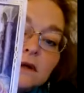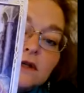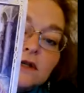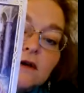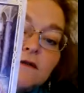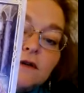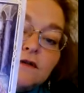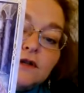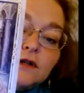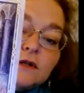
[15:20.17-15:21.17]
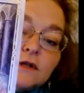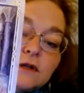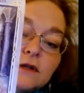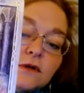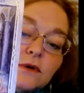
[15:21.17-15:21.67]

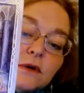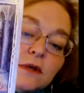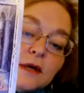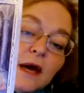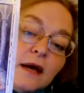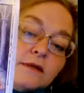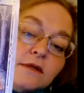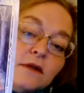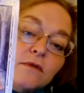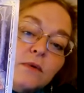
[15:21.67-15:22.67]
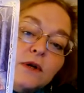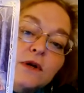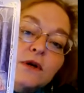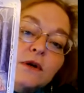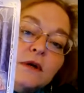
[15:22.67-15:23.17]
This is called the Castle of
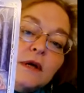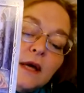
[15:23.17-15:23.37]
Wonder.